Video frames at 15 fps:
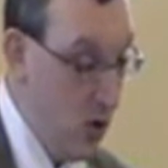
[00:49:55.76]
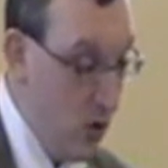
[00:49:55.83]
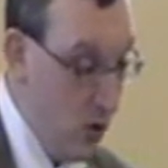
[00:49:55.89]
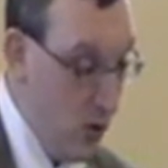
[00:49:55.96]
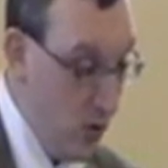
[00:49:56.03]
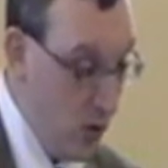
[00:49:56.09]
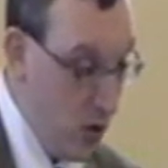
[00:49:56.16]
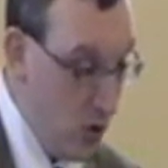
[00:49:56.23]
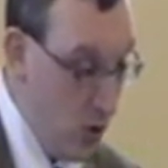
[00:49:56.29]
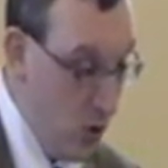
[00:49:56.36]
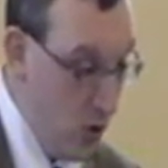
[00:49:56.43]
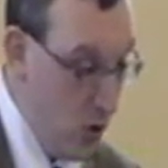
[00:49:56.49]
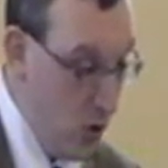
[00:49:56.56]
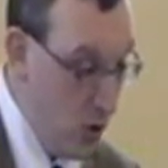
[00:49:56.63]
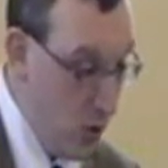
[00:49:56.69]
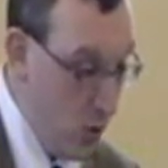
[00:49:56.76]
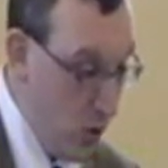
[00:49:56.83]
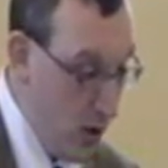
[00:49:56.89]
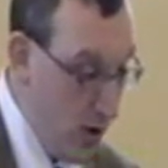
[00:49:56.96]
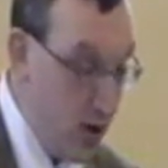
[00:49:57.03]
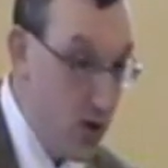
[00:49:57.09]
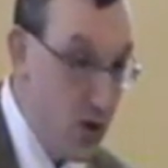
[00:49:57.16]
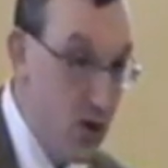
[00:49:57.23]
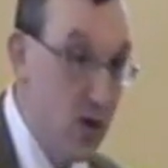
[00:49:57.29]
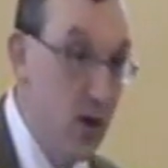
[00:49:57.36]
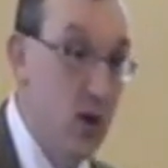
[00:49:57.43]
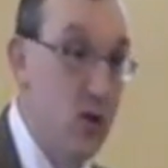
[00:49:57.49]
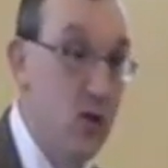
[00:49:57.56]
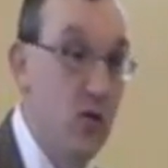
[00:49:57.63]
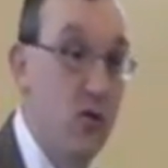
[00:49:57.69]
to do good works,
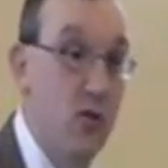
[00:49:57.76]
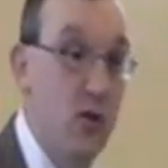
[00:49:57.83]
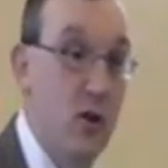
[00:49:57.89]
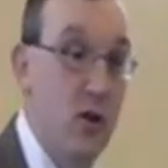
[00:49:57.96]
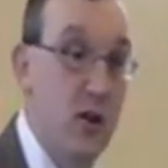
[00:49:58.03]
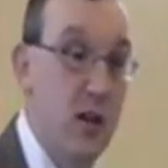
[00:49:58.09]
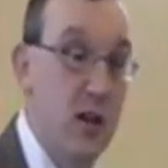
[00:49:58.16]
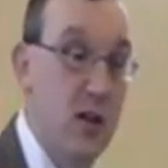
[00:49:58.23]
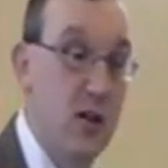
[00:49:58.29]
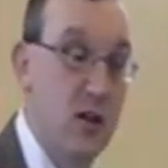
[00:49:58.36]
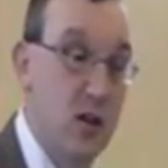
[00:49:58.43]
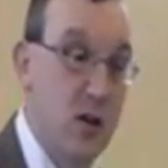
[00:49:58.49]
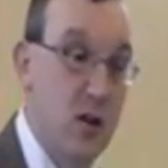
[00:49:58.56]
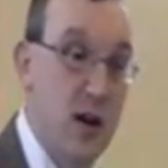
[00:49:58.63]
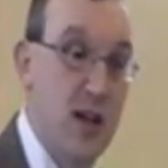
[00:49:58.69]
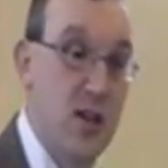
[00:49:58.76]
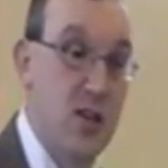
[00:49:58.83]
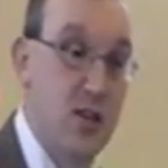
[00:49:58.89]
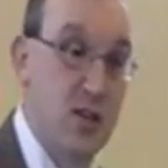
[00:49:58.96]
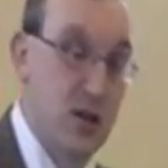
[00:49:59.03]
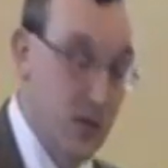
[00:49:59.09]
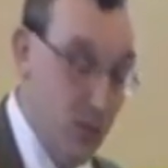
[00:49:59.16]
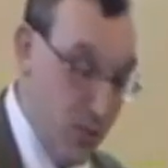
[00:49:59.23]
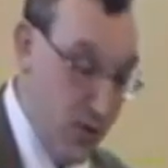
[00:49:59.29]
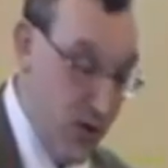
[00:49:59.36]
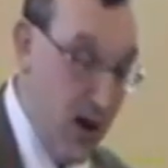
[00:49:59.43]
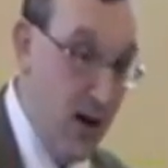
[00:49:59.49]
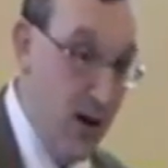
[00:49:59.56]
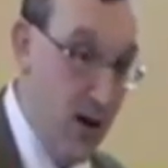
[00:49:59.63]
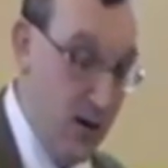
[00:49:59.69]
to draw near to Christ in
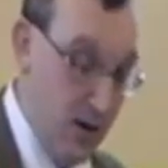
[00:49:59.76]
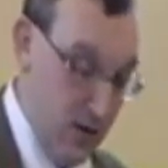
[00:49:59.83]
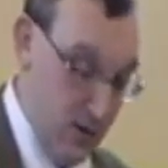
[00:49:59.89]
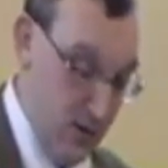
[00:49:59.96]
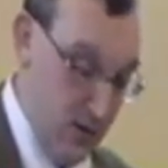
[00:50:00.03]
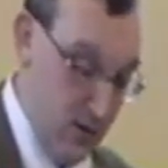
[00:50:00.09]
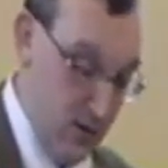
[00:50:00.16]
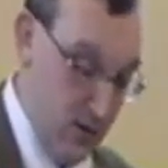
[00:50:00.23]
prayer.